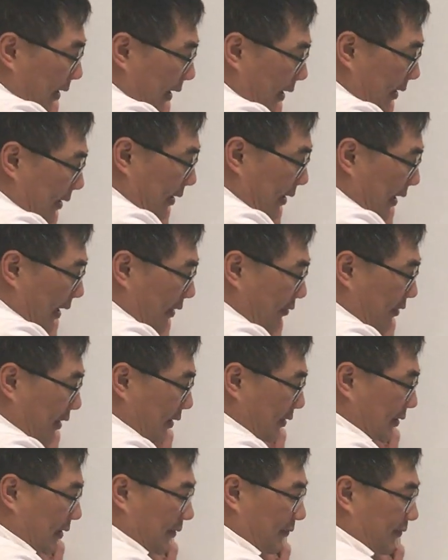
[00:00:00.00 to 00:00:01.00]
and
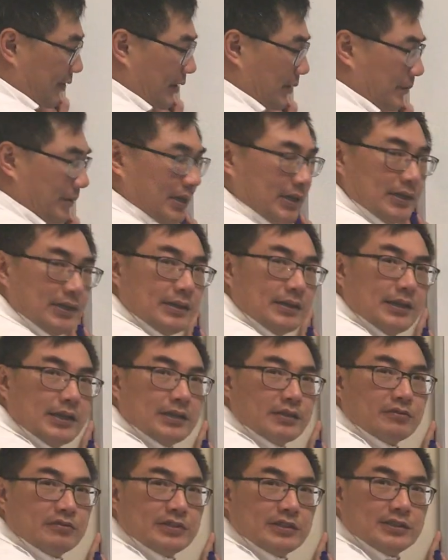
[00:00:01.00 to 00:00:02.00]
hydroxyamphetamine
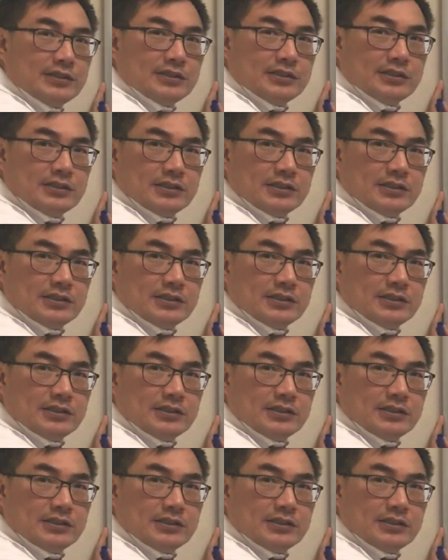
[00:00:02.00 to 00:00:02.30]
increases